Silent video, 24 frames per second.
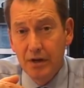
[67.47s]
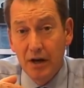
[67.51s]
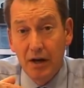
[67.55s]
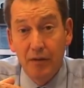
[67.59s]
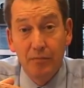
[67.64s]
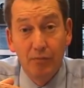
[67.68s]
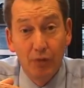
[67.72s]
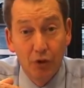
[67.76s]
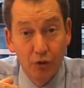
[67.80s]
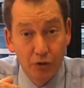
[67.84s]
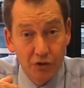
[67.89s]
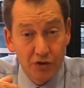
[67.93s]

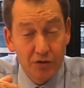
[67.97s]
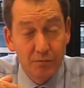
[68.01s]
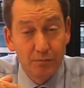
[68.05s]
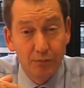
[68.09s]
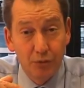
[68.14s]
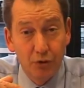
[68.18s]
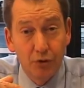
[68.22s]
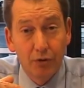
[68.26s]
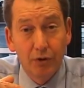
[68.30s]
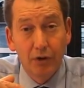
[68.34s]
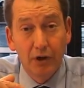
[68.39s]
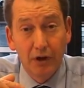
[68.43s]
And most
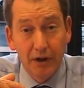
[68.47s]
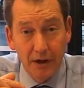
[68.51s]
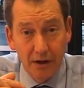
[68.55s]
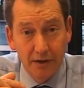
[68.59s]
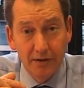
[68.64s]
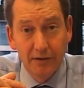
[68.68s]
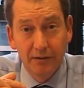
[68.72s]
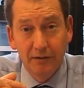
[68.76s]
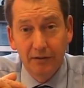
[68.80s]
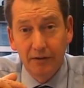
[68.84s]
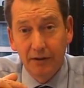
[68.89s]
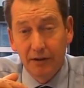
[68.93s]
importantly,
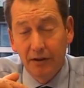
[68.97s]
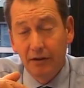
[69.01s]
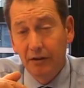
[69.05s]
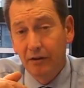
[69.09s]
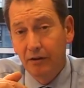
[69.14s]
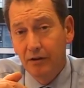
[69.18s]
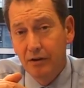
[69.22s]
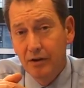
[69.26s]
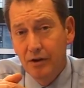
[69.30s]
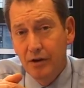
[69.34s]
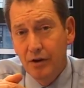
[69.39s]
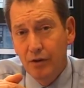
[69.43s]
I
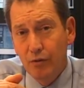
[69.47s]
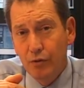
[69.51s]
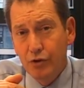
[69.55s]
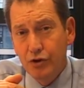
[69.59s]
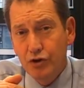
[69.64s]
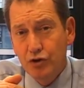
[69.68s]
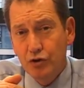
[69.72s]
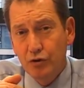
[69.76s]
think, we